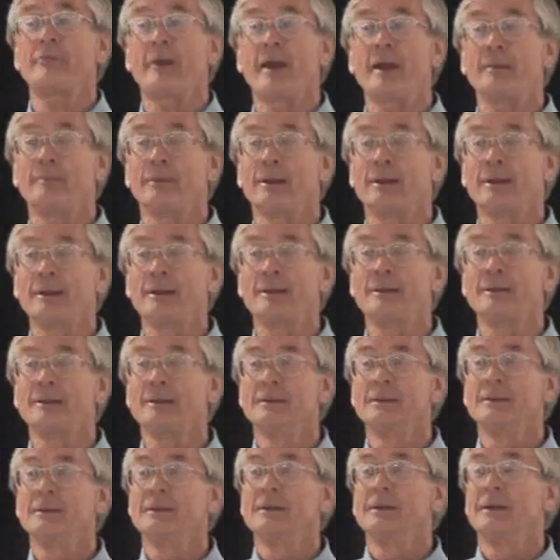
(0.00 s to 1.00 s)
family,
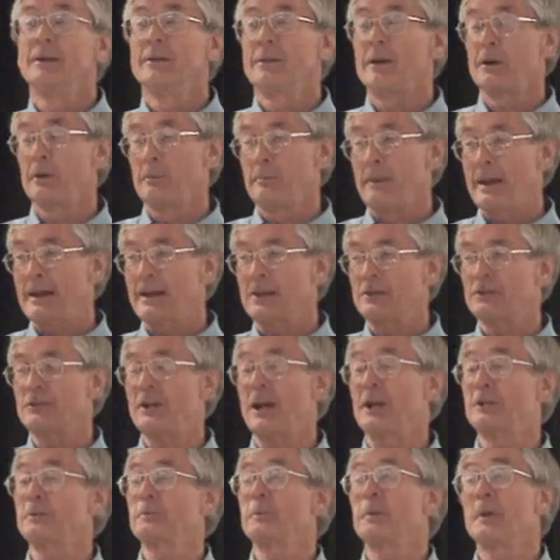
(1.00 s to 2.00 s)
they'll make a
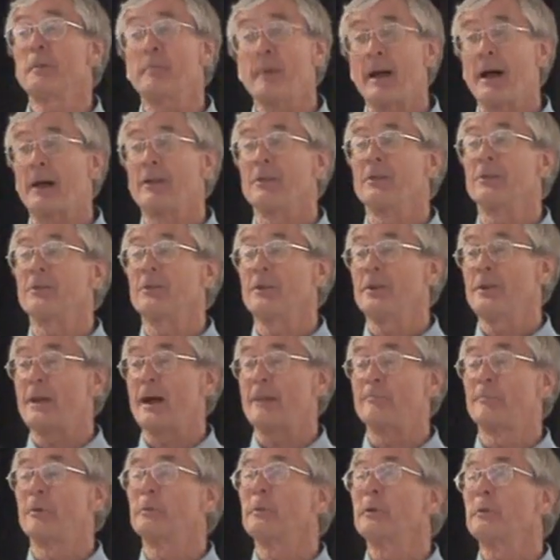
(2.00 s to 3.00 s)
judgment about the
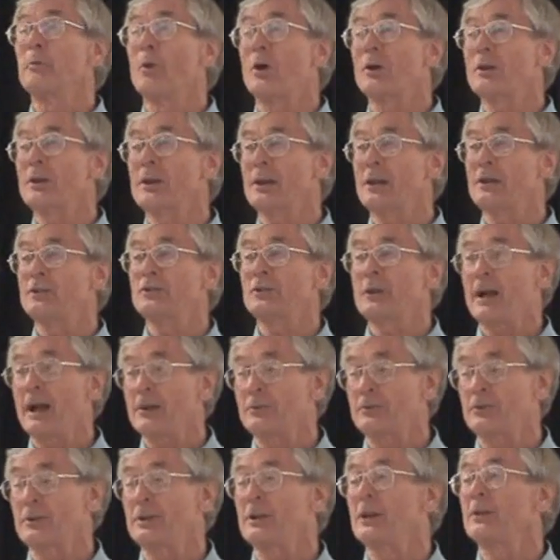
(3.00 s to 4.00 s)
number we want in each
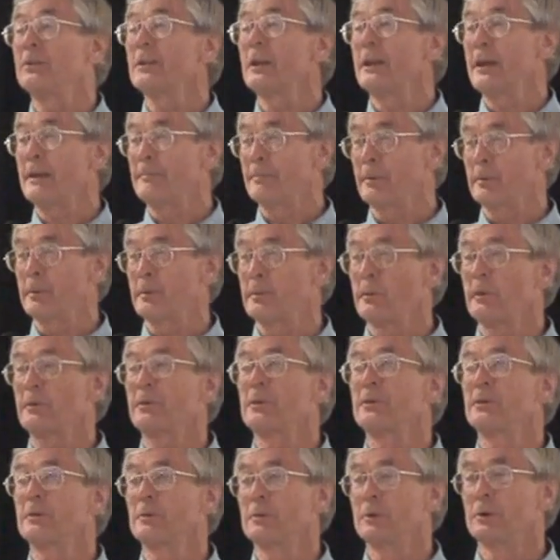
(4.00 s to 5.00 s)
country and the number we want
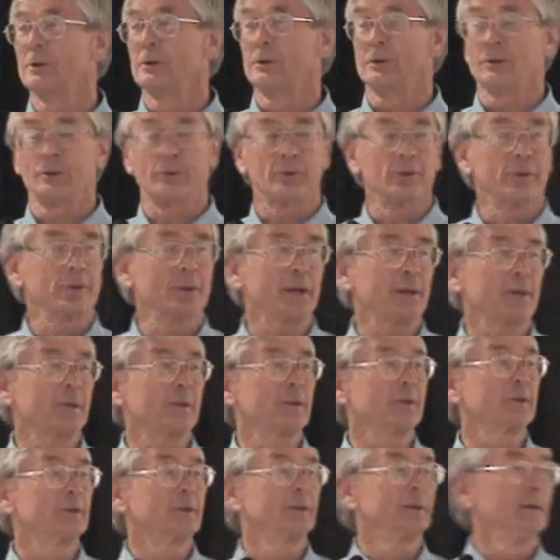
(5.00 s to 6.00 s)
in the world. Thank
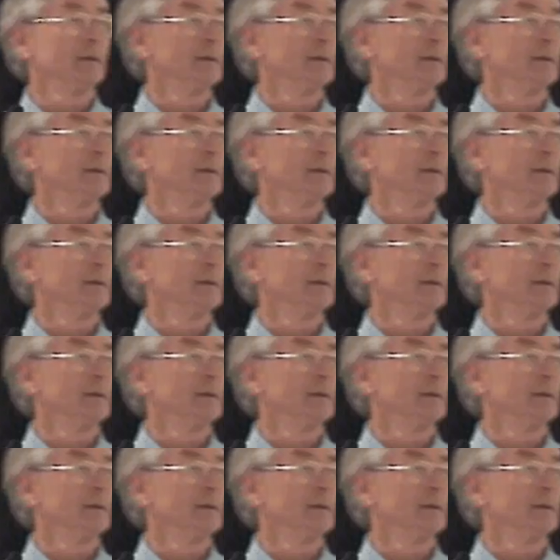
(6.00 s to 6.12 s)
you.